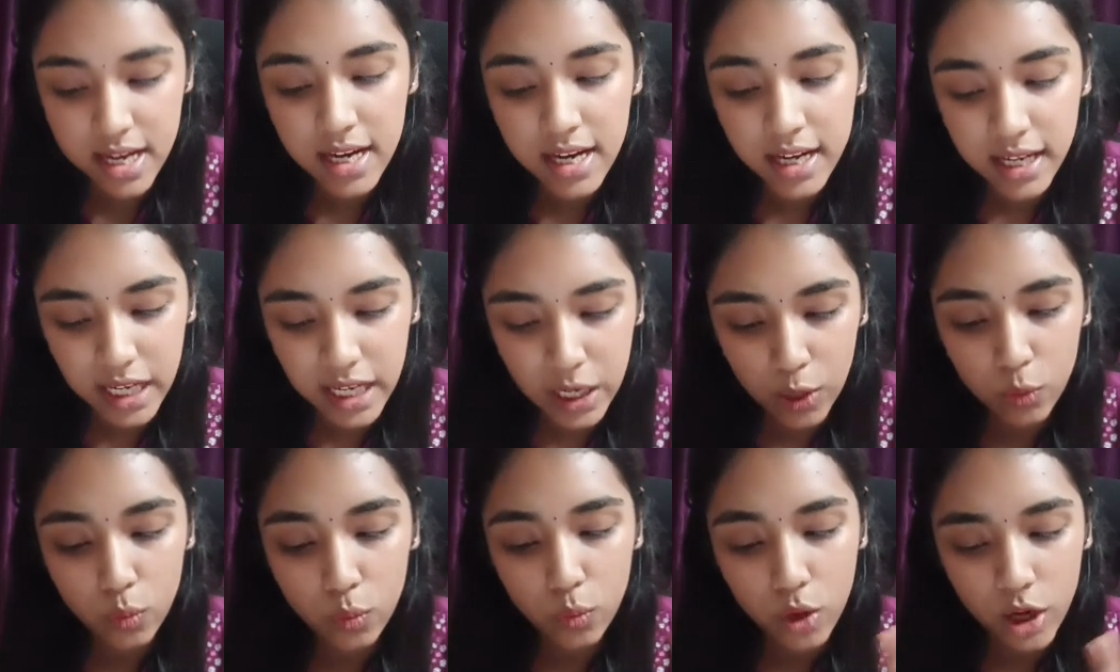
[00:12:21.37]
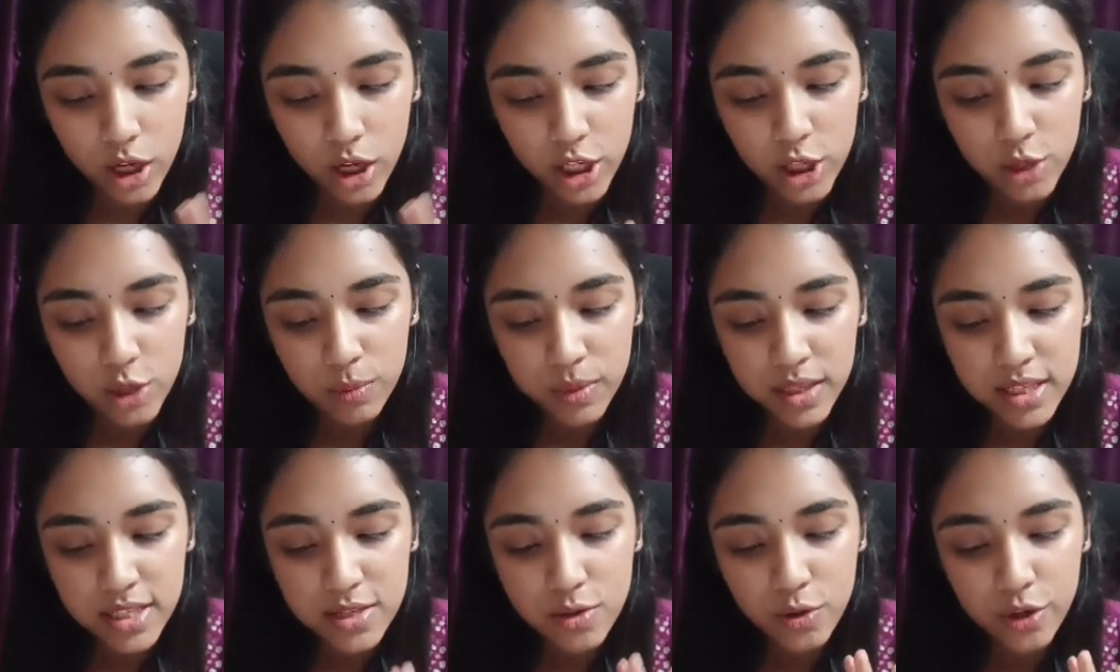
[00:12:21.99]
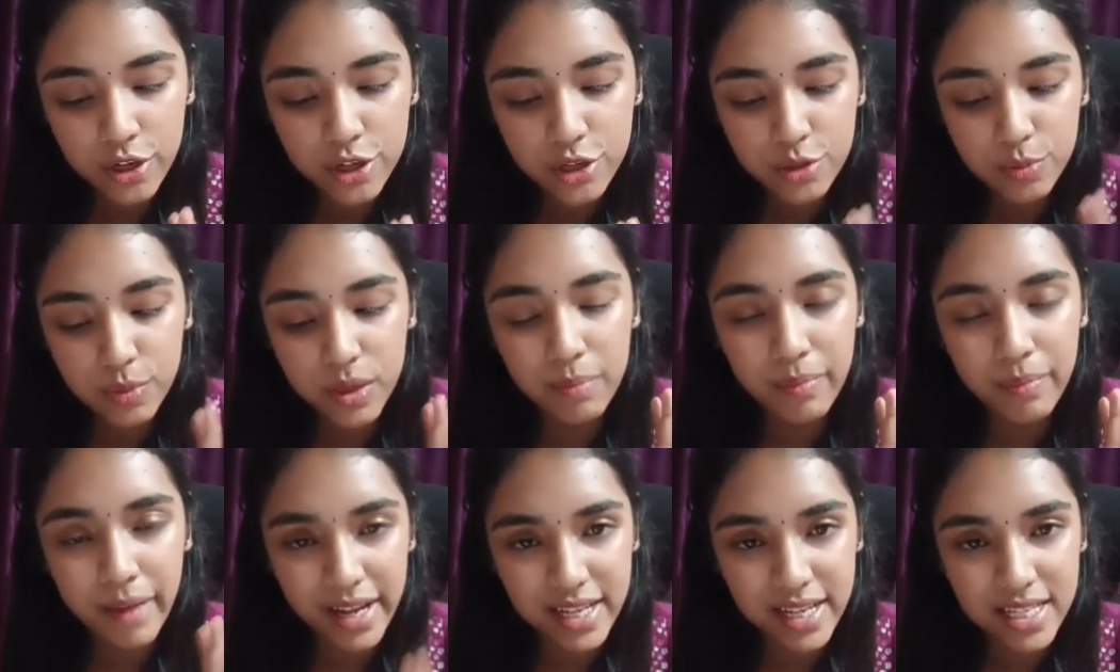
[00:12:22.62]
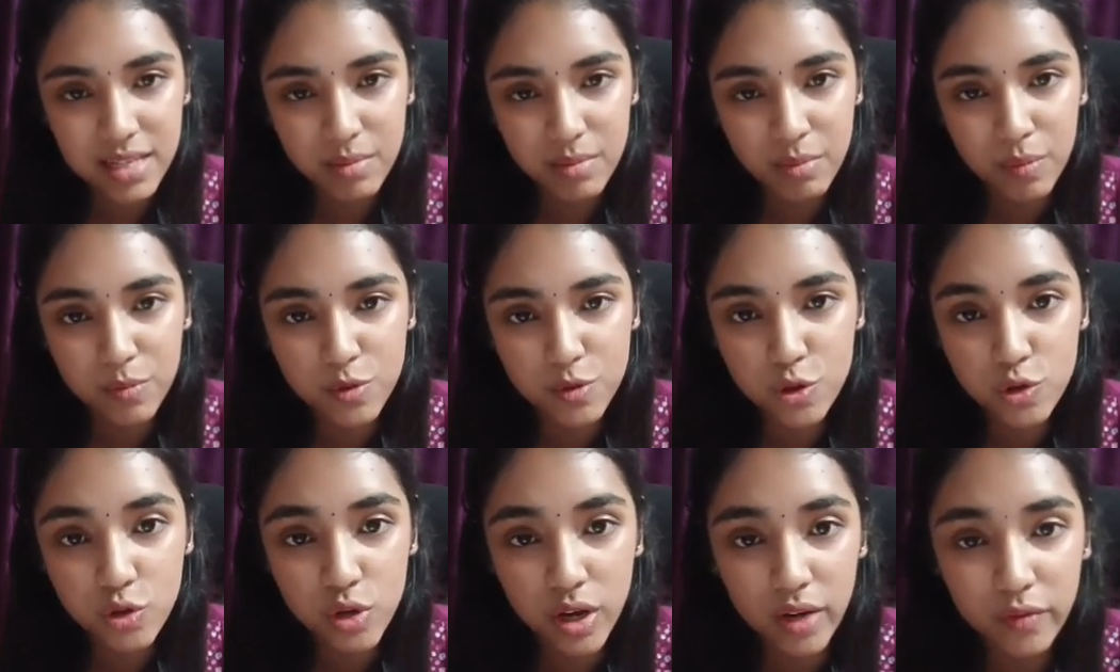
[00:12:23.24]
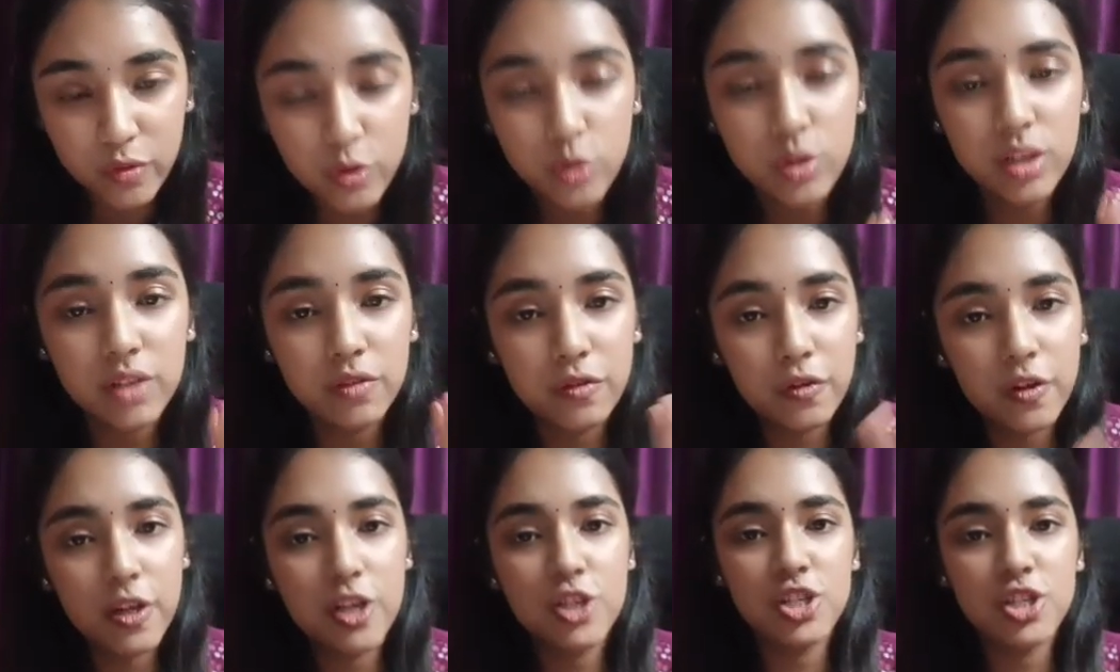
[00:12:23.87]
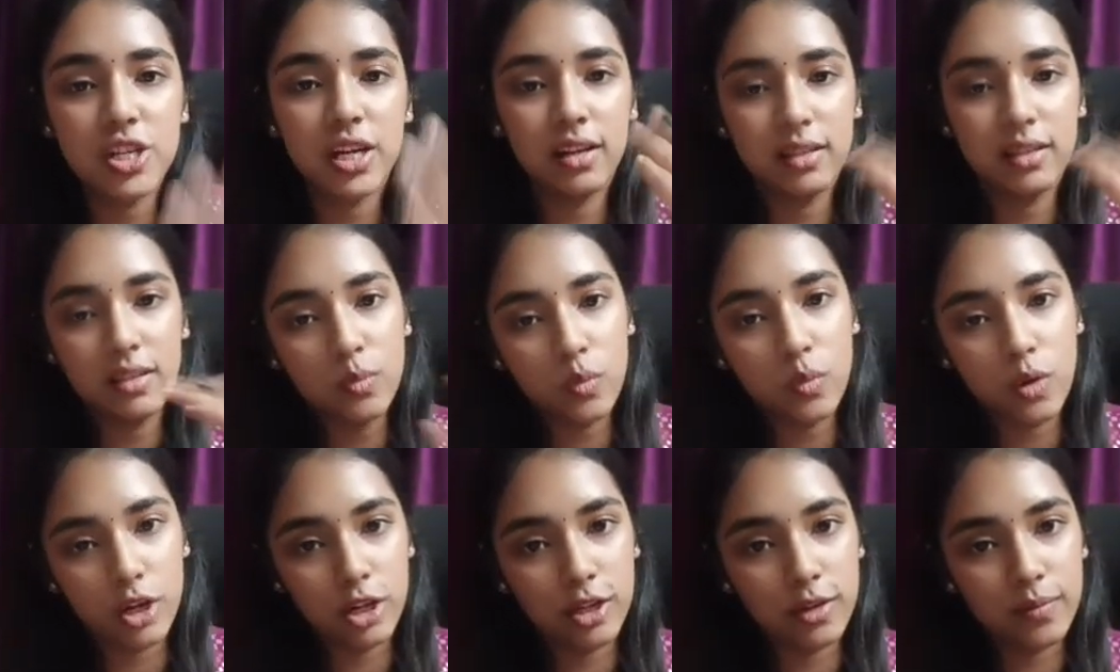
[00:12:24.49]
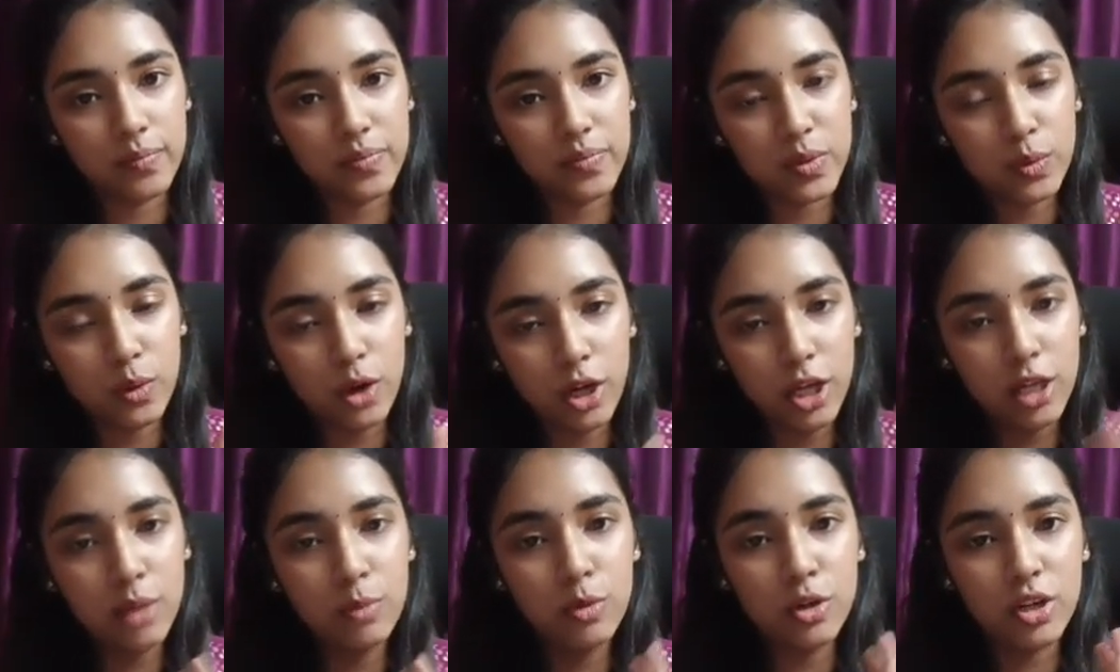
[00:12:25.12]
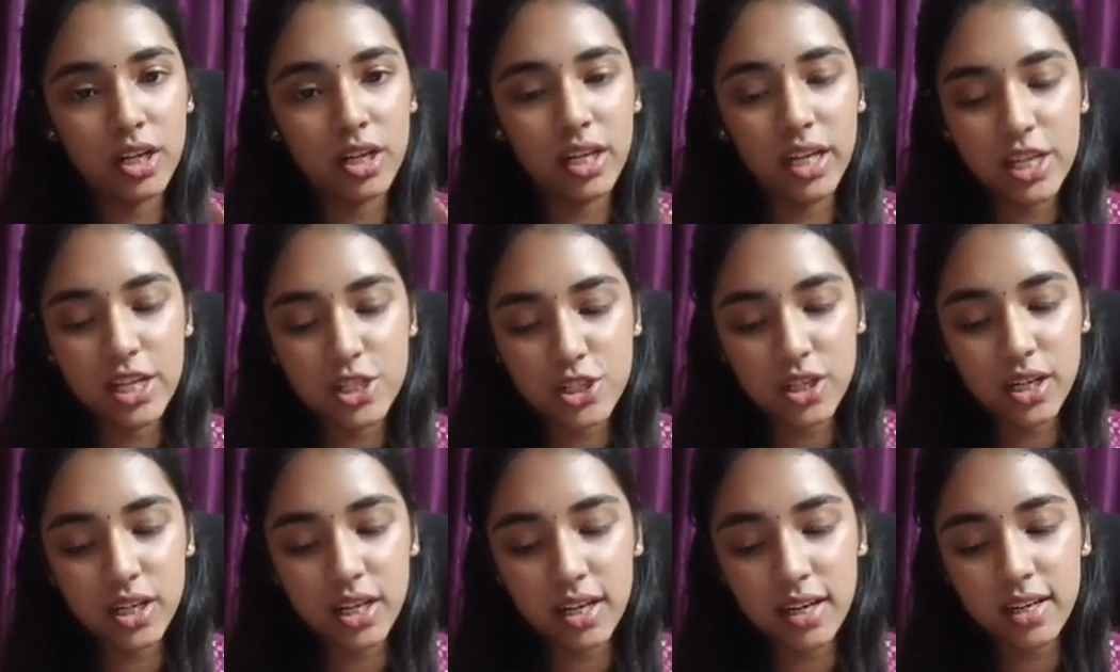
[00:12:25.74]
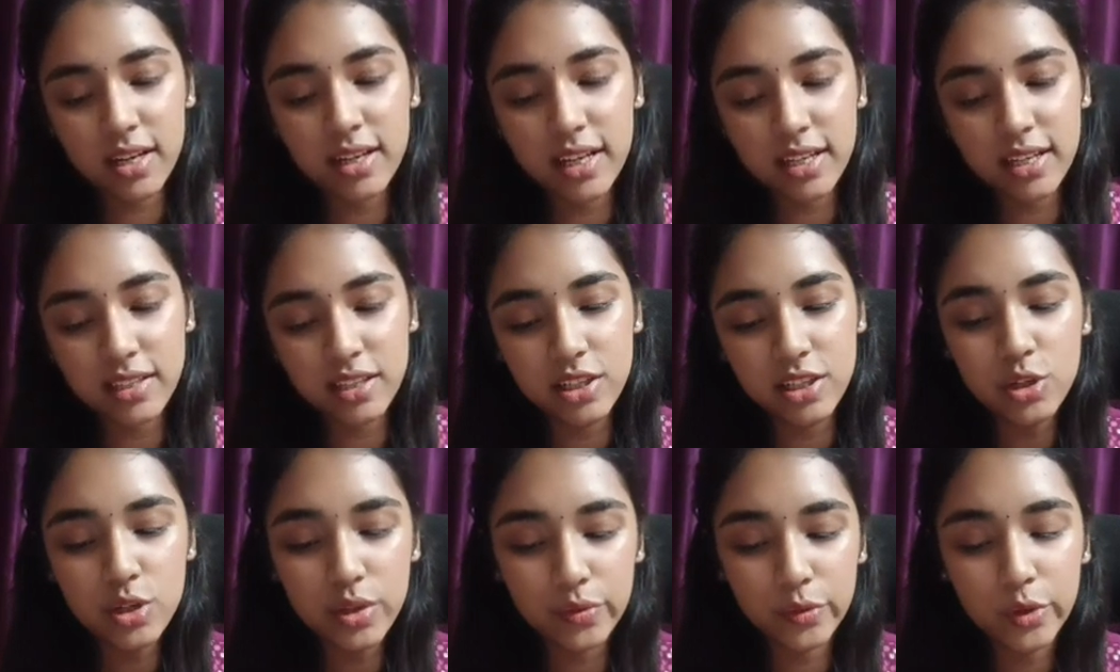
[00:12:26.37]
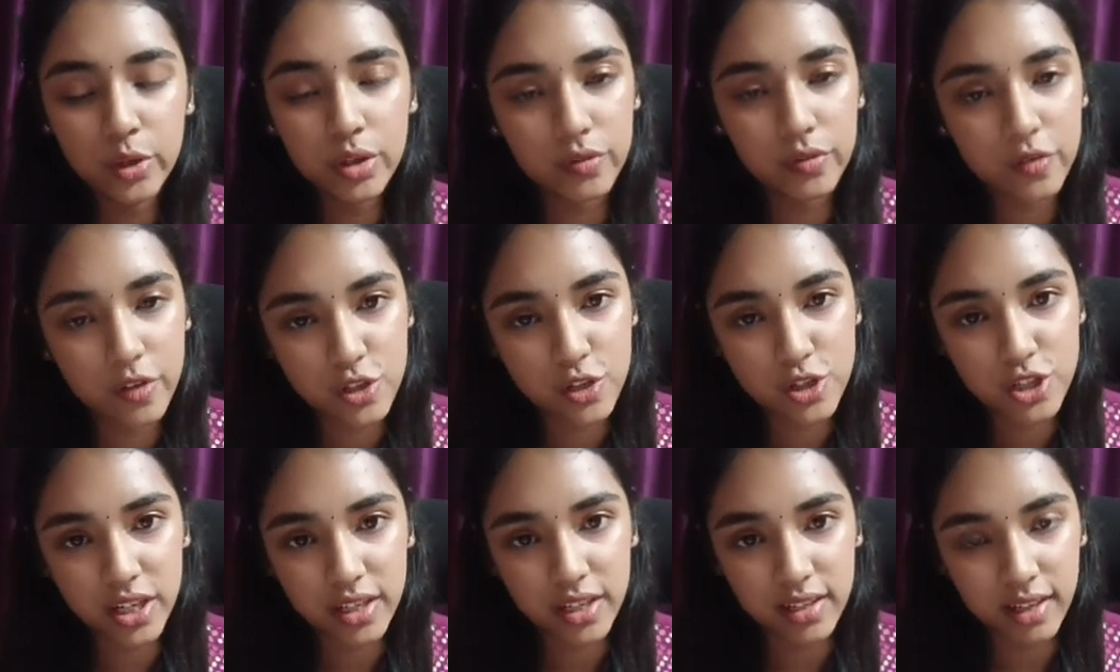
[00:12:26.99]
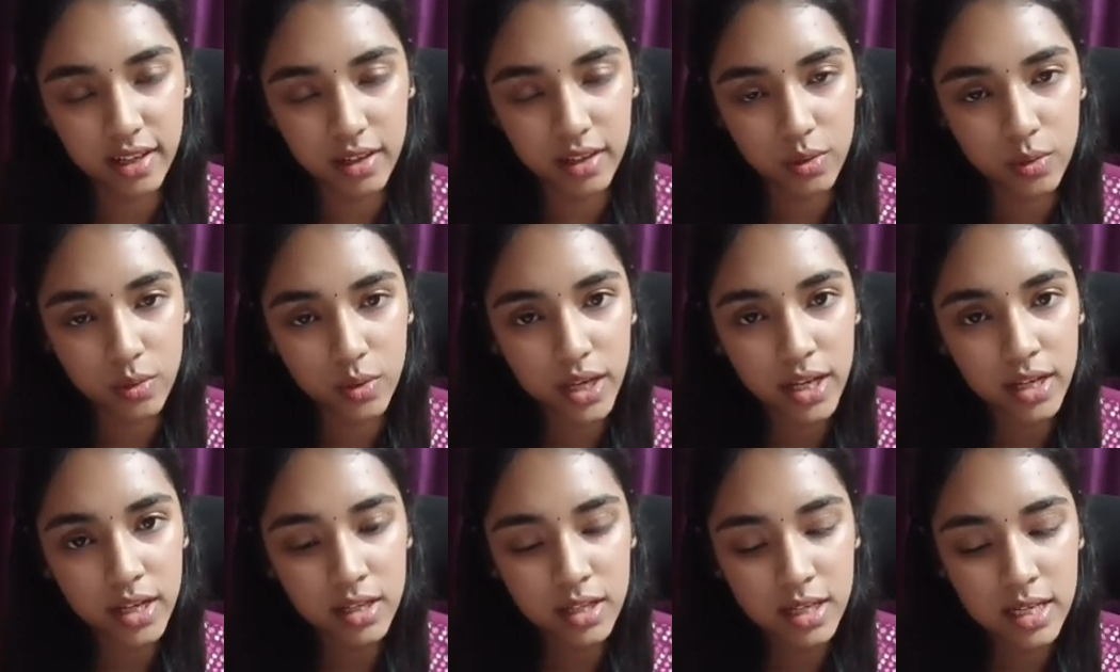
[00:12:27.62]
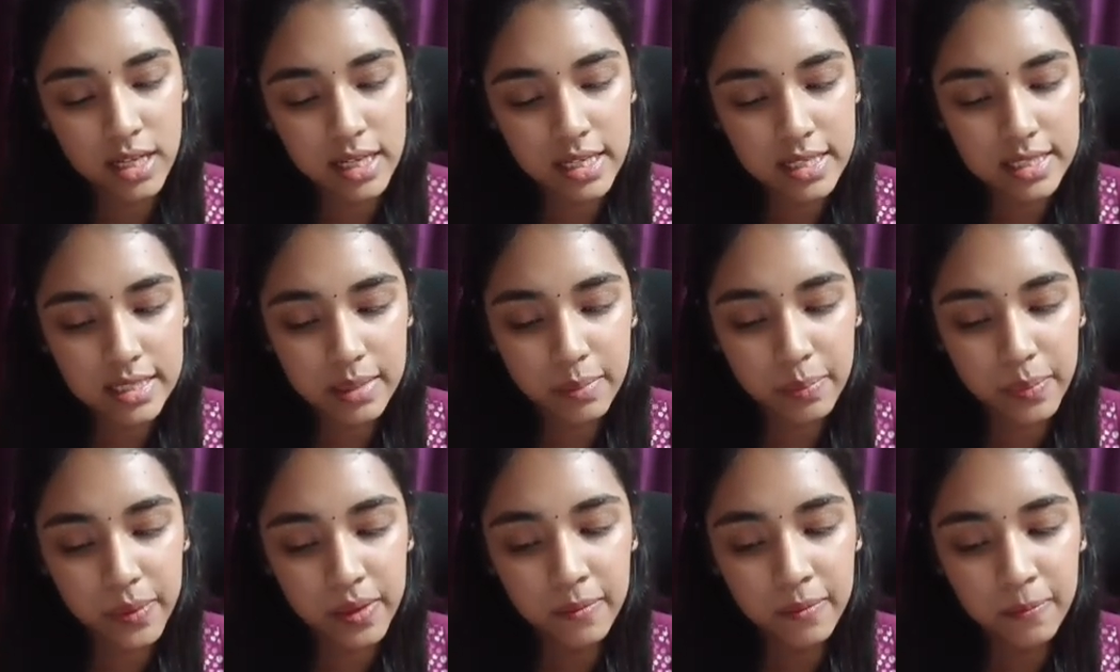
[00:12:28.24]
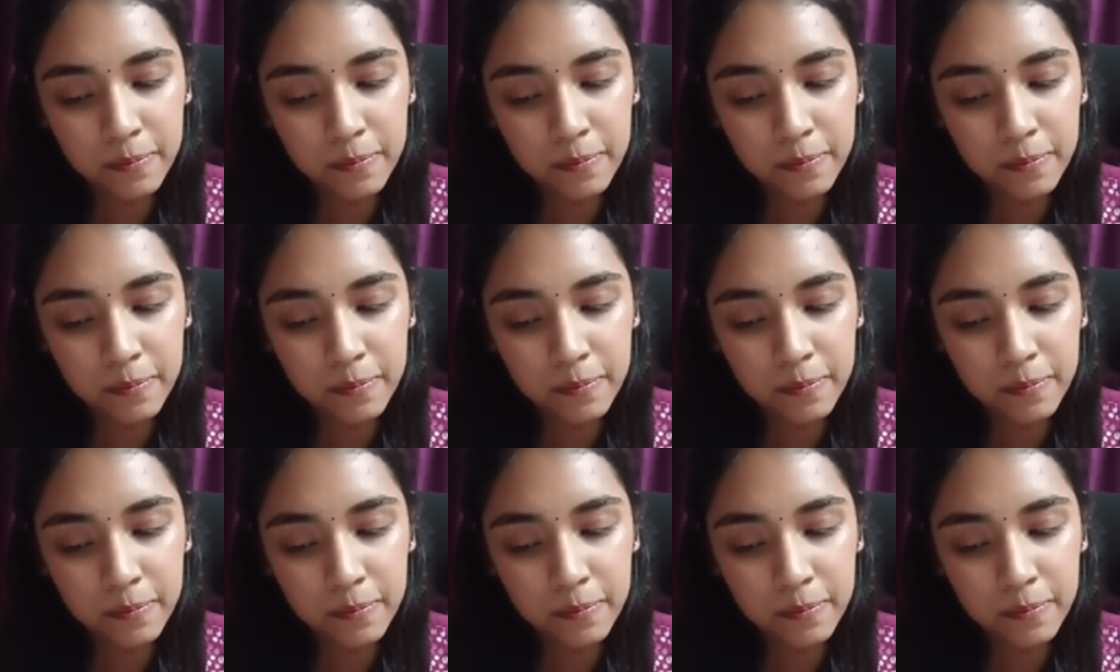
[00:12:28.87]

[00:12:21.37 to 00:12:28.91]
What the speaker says: Now volume is going to be maximum. So you have to differentiate the volume. Volume oda relation enna edittu you have to differentiate that. Okay, simple.